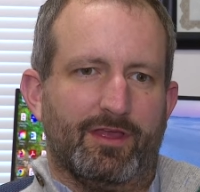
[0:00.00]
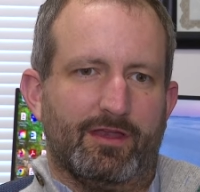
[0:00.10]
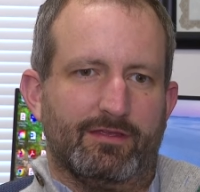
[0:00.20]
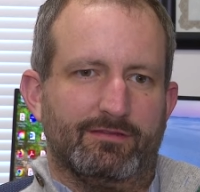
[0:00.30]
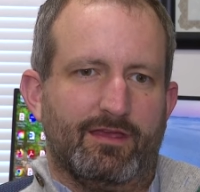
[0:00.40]

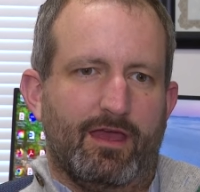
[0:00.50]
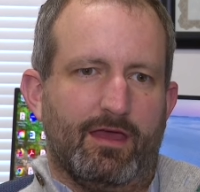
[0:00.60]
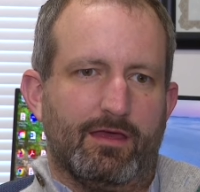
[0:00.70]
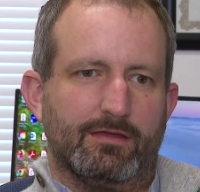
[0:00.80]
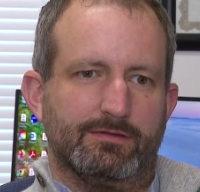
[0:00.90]
that has
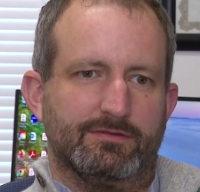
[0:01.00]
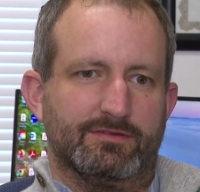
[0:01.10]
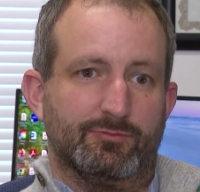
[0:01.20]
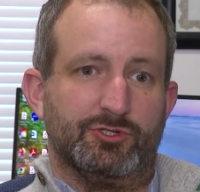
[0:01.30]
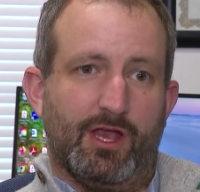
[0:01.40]
had
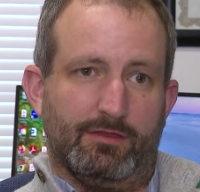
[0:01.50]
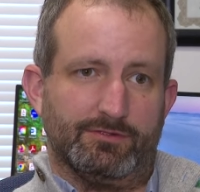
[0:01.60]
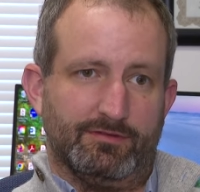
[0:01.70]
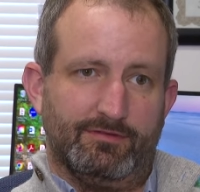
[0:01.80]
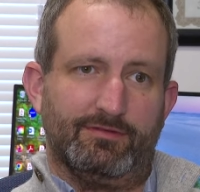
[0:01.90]
some
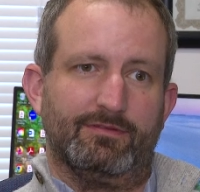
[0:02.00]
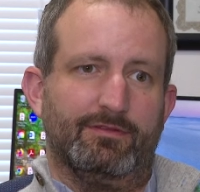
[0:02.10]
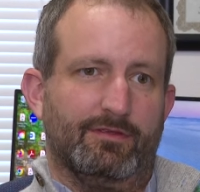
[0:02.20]
challenges,